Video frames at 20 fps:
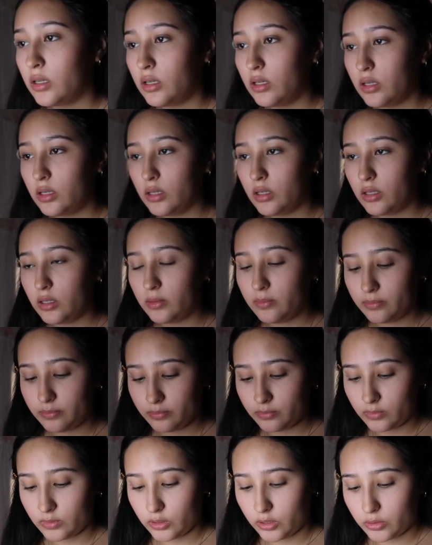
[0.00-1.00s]

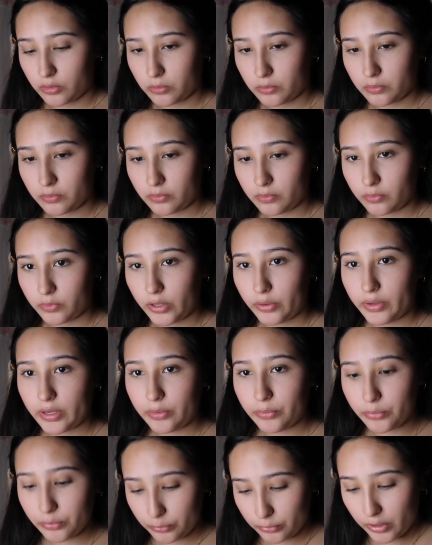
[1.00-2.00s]
No. We
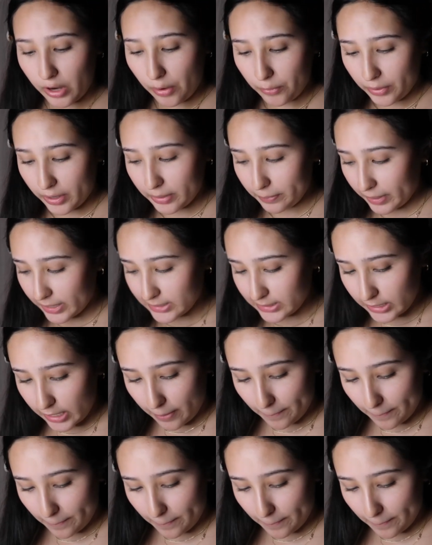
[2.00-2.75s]
already messed